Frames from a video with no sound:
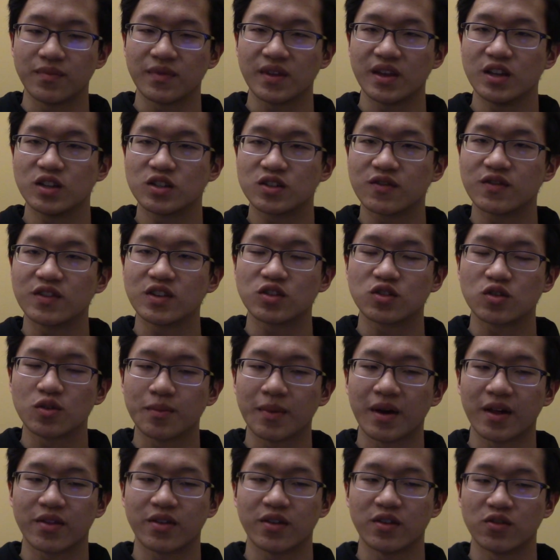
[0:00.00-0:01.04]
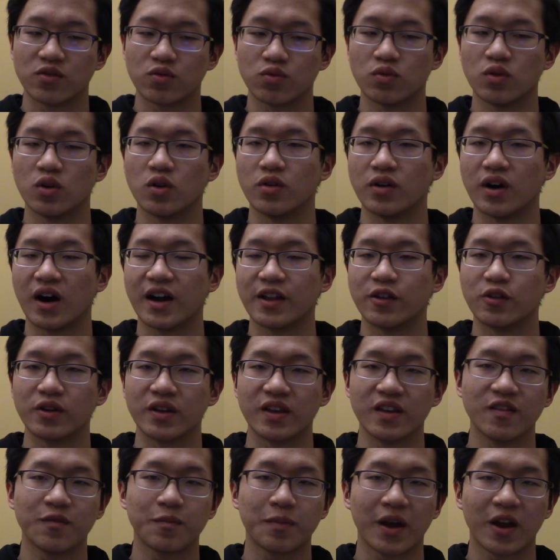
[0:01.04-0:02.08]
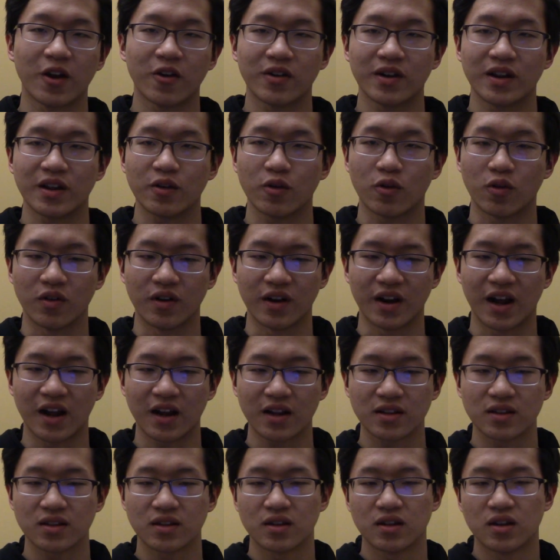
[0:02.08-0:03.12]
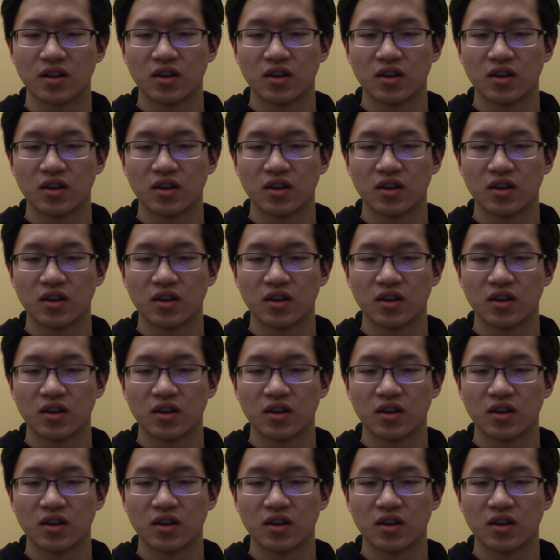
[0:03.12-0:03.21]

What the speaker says: Each of these 2 methods will either give parity or not.